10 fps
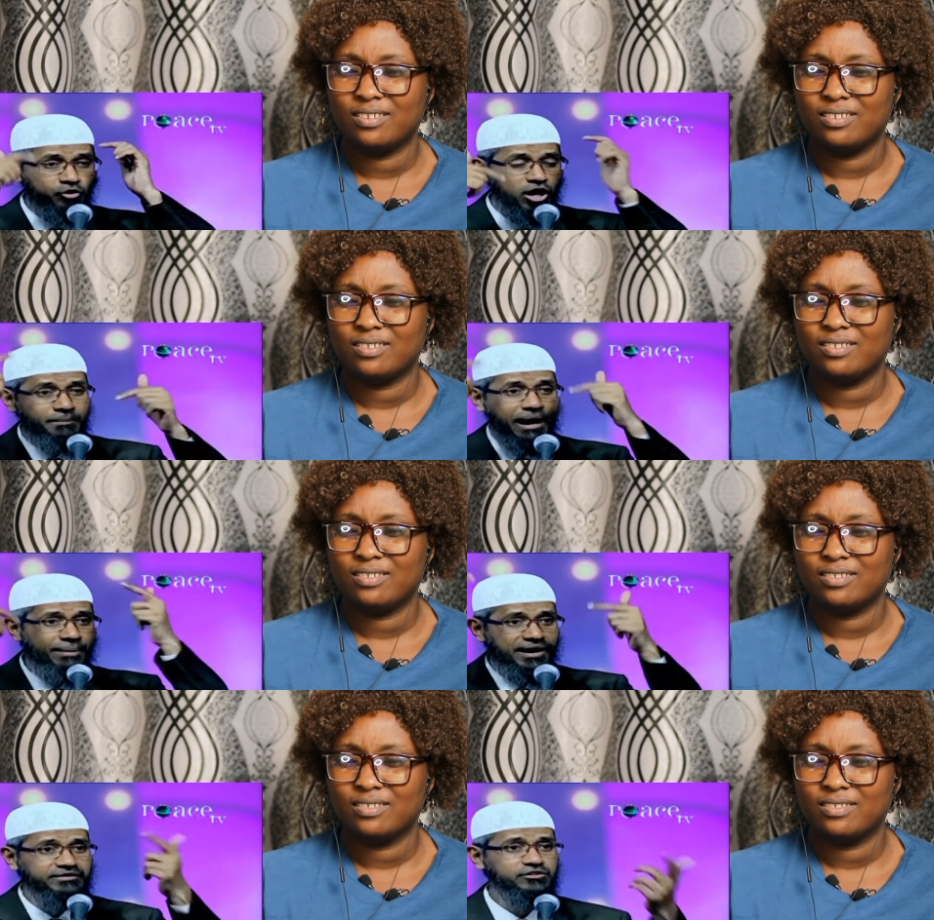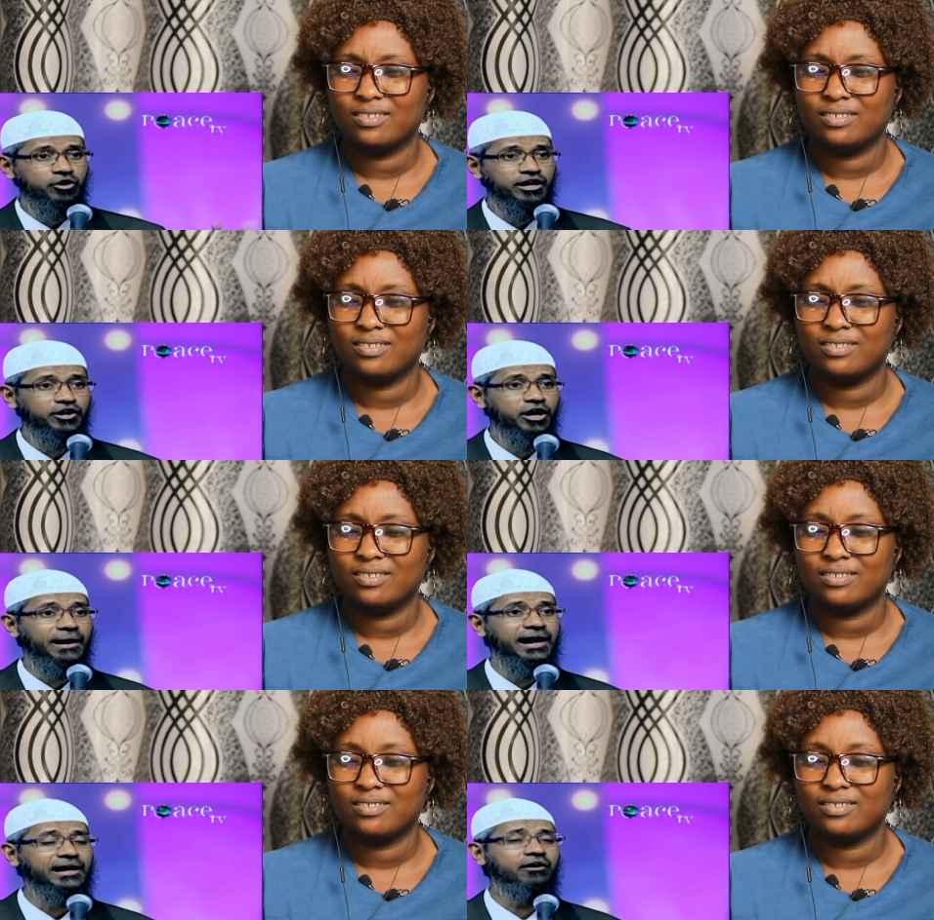Speaker 1: is going, Mahabharata is going in your
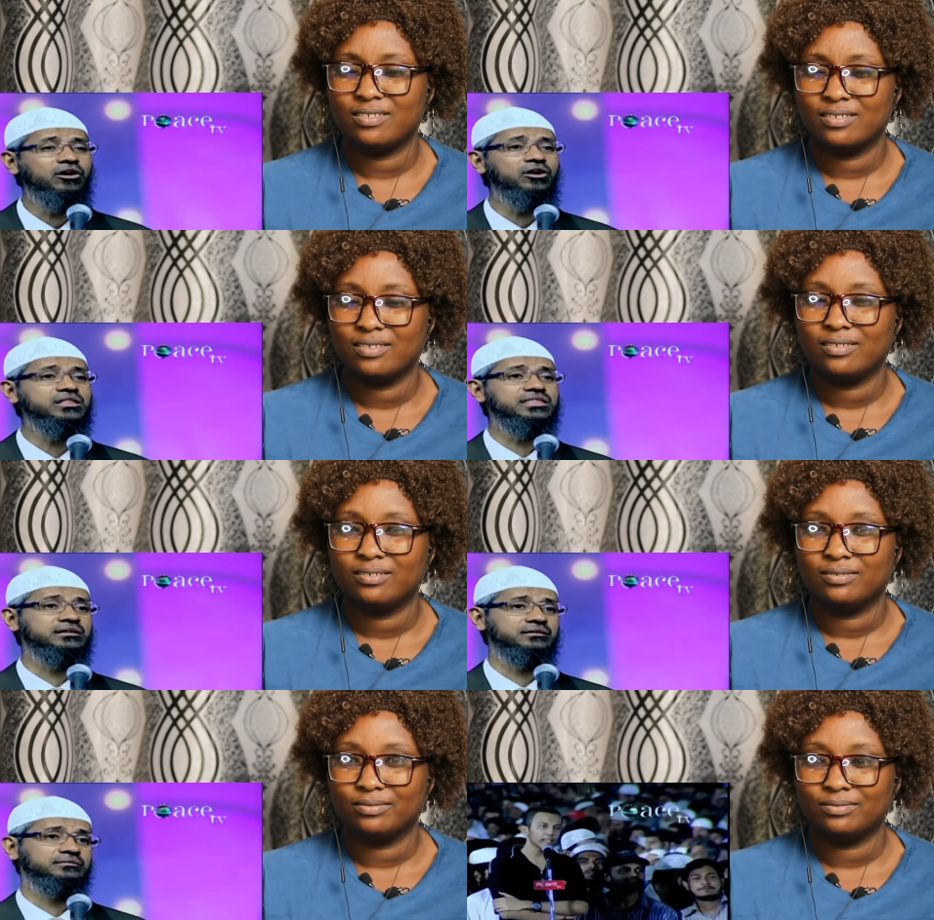mind. How will you listen?